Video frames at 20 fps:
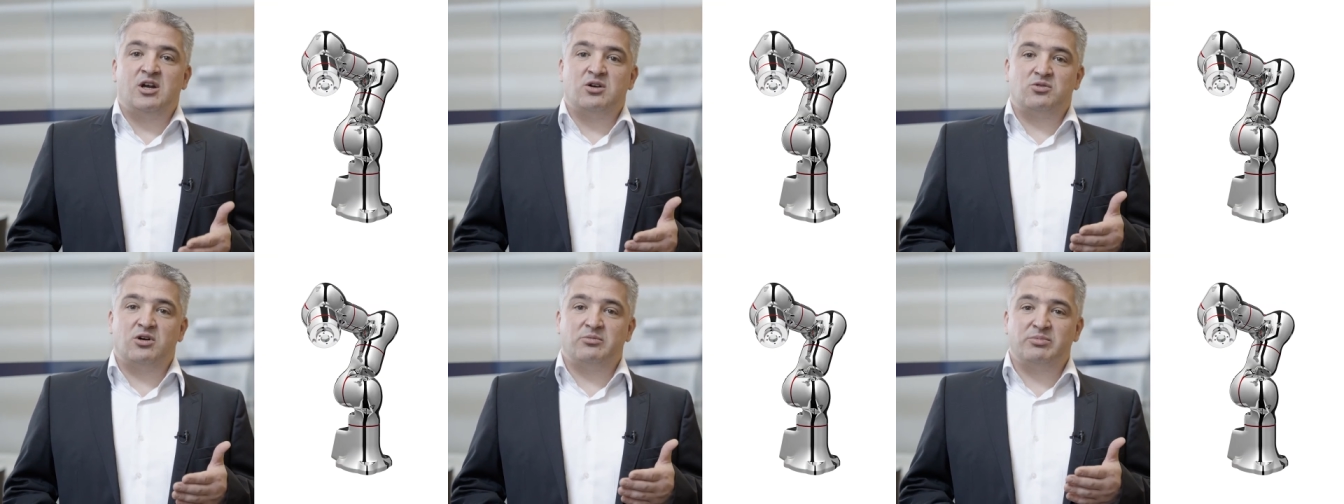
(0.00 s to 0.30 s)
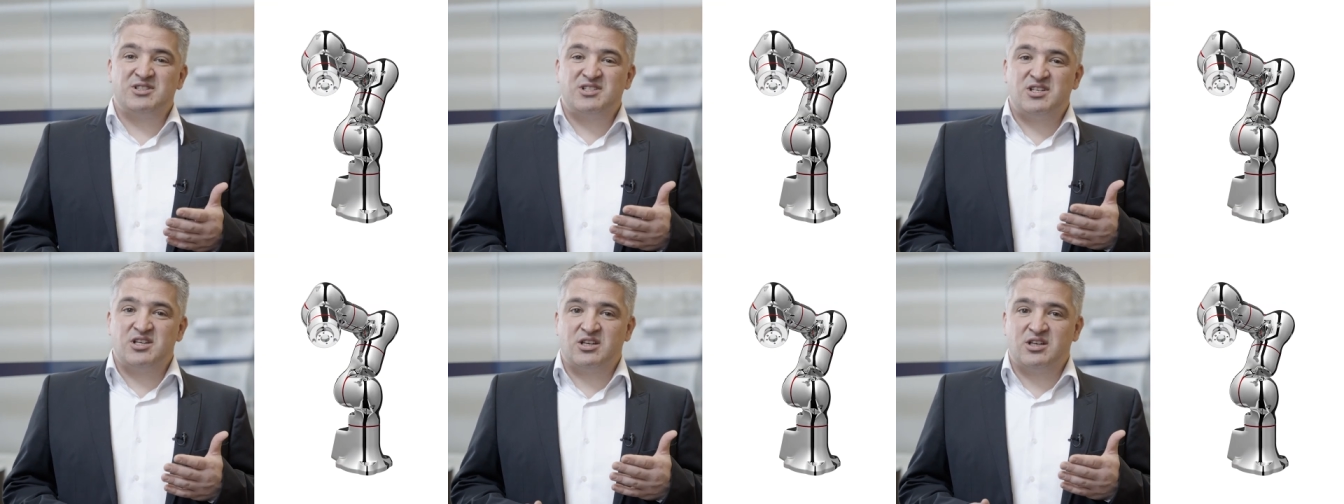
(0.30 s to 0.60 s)

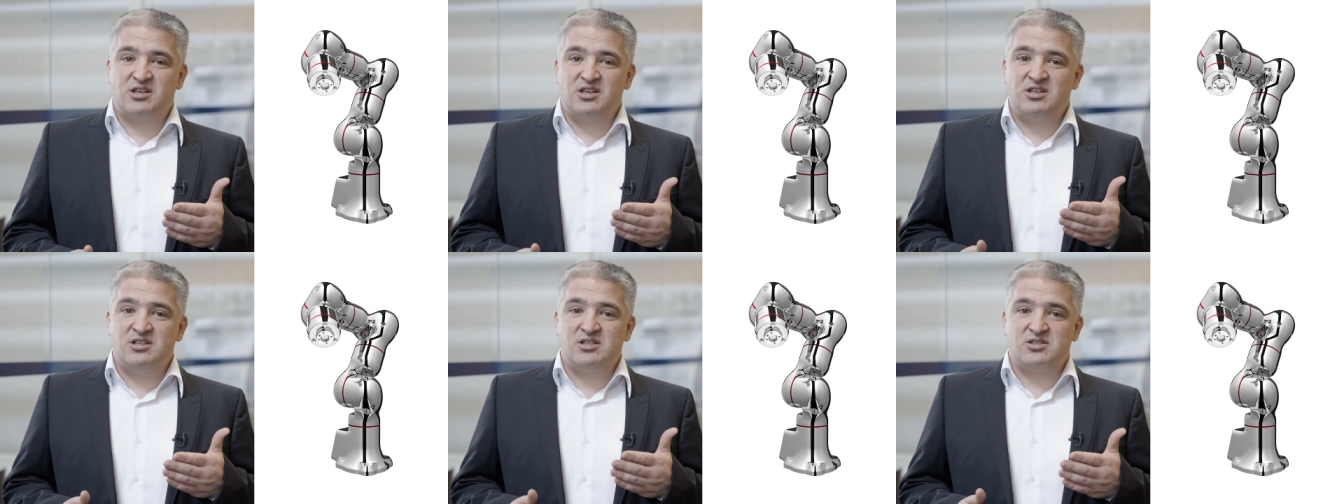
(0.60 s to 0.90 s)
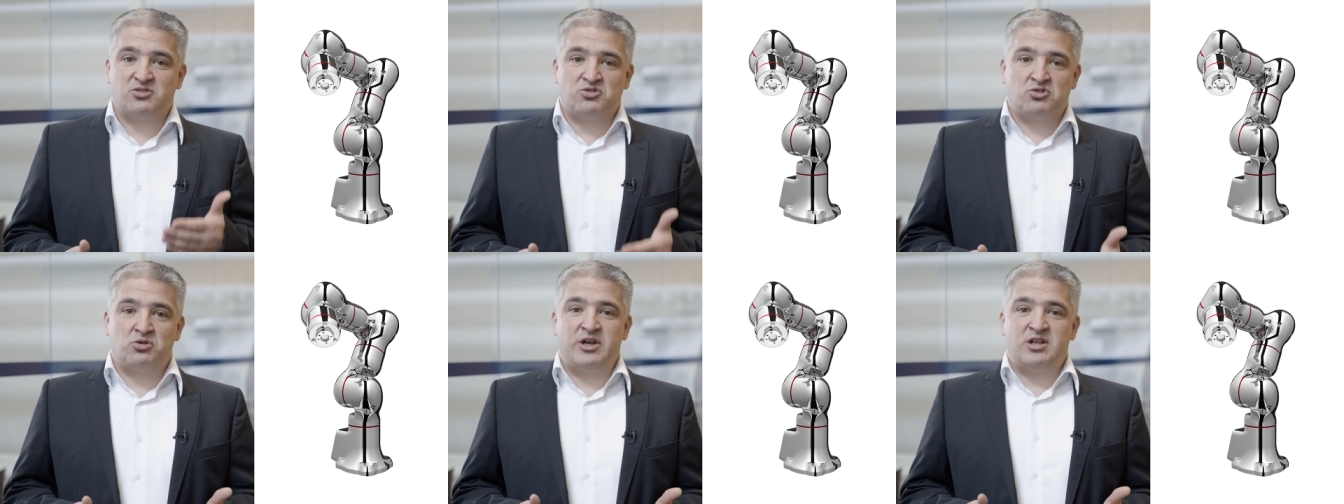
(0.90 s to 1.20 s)
robotic is
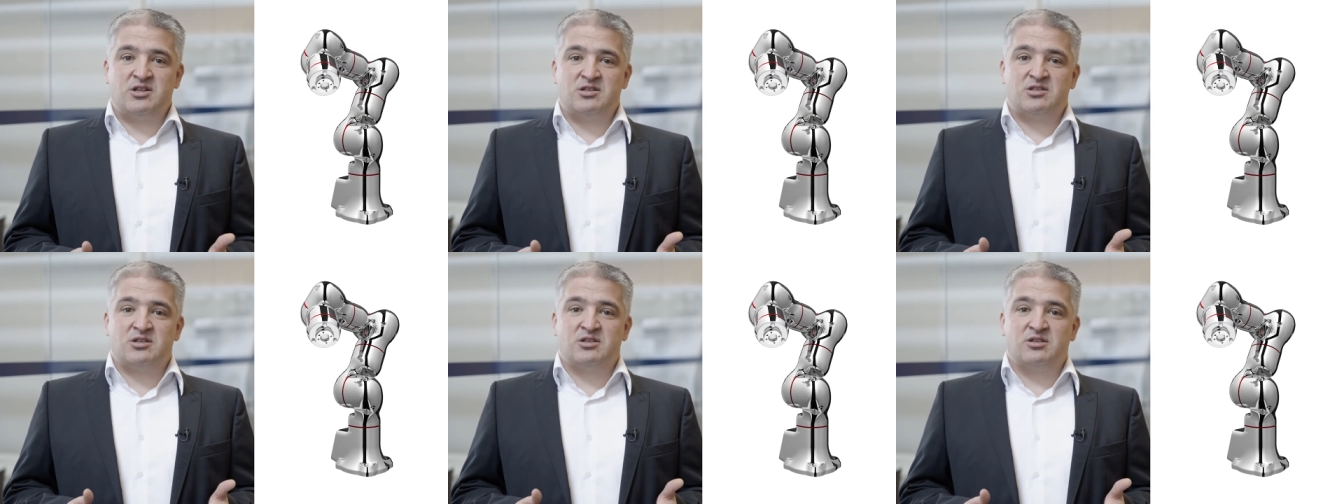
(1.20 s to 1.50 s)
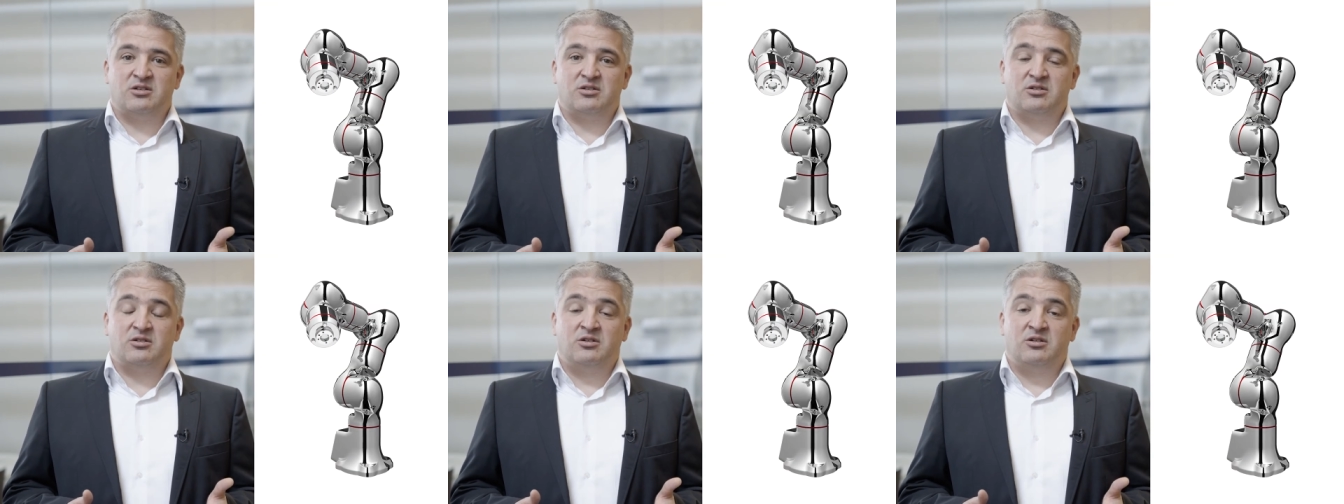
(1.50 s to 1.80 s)
a trend,
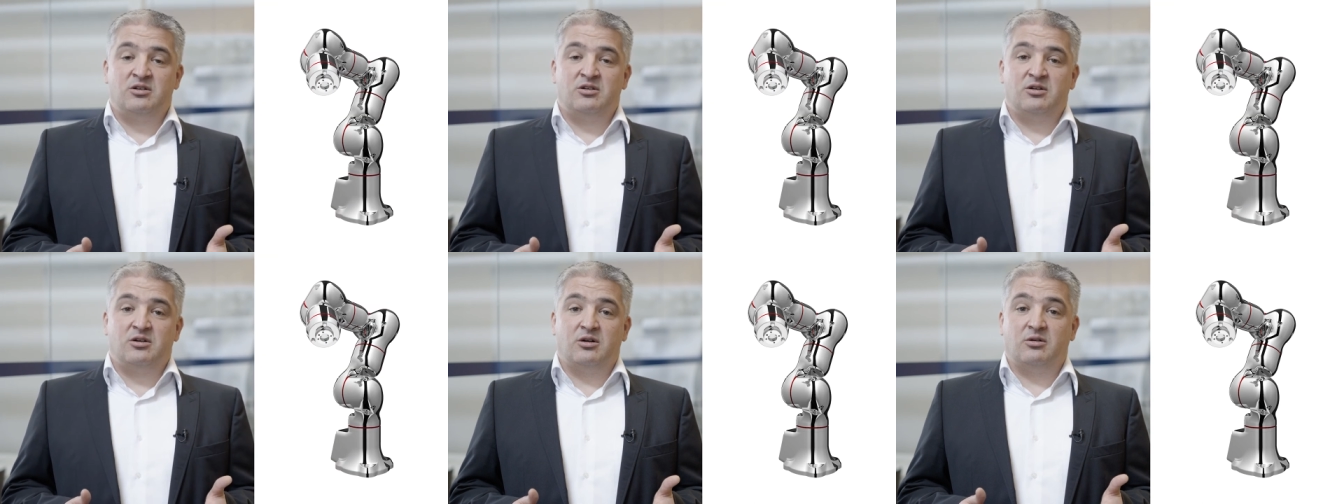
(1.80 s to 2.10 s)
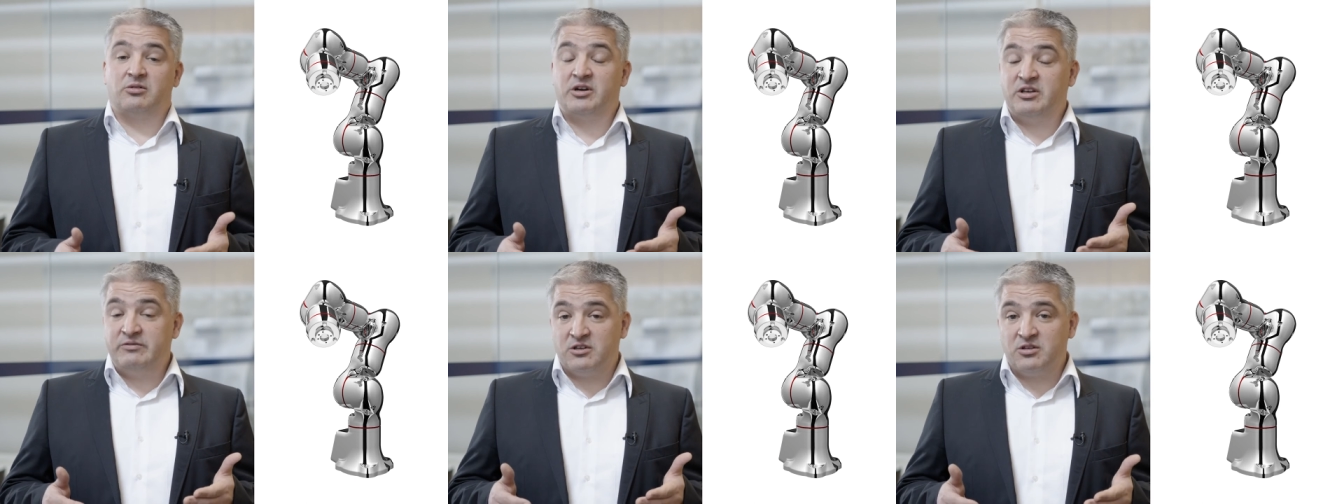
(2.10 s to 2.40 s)

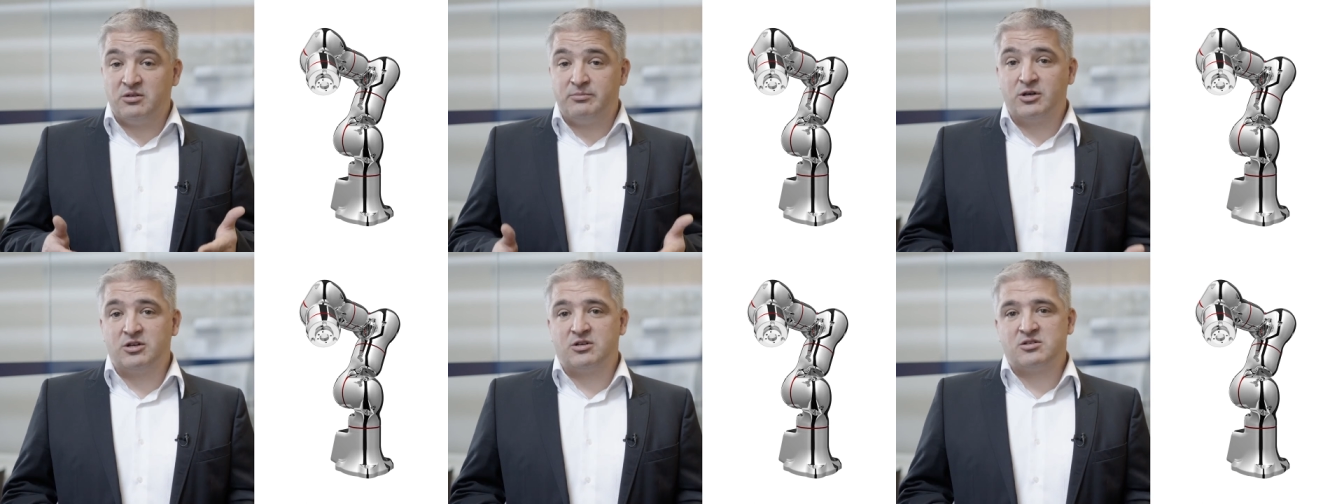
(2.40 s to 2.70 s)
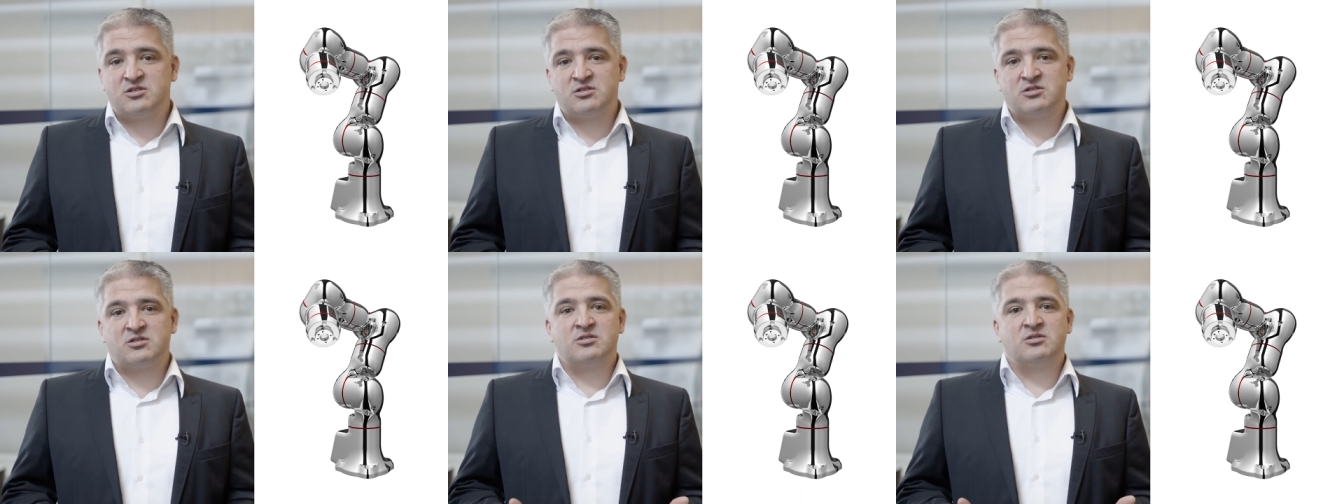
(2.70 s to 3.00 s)
or even a
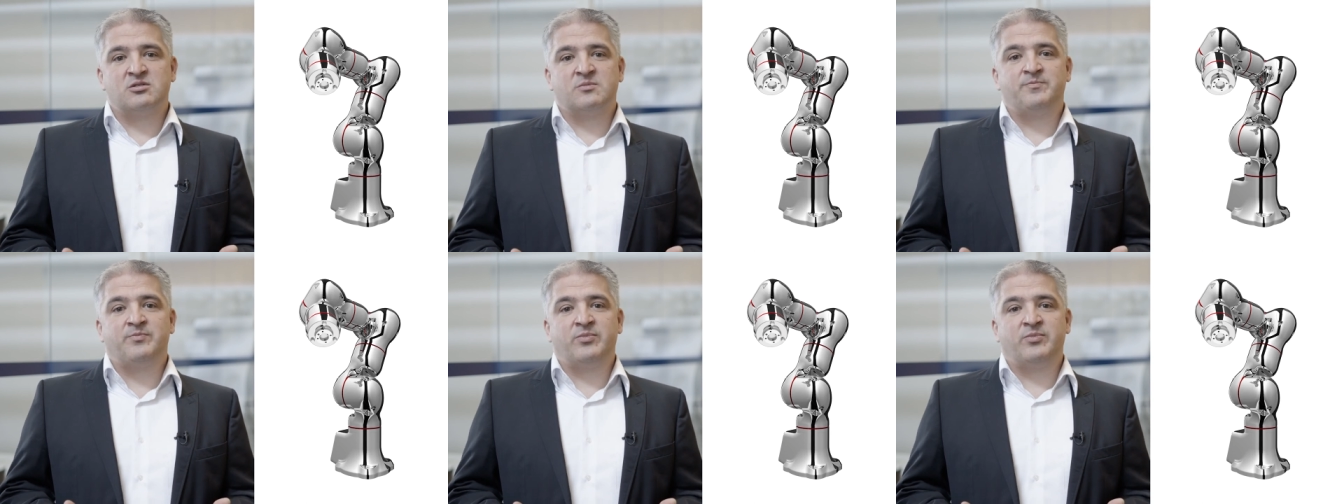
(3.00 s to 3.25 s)
must.